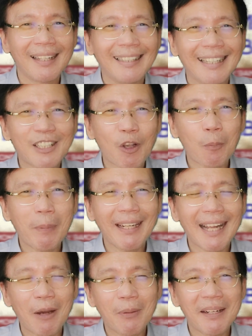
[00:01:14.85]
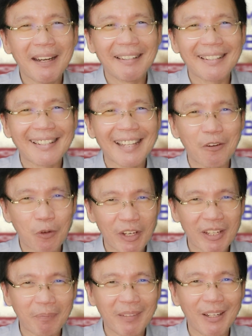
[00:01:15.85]
Let's open our hearts and
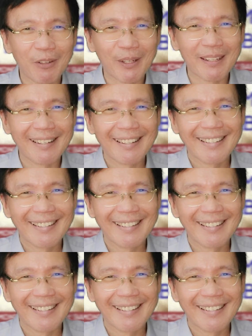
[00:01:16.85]
worship the Lord.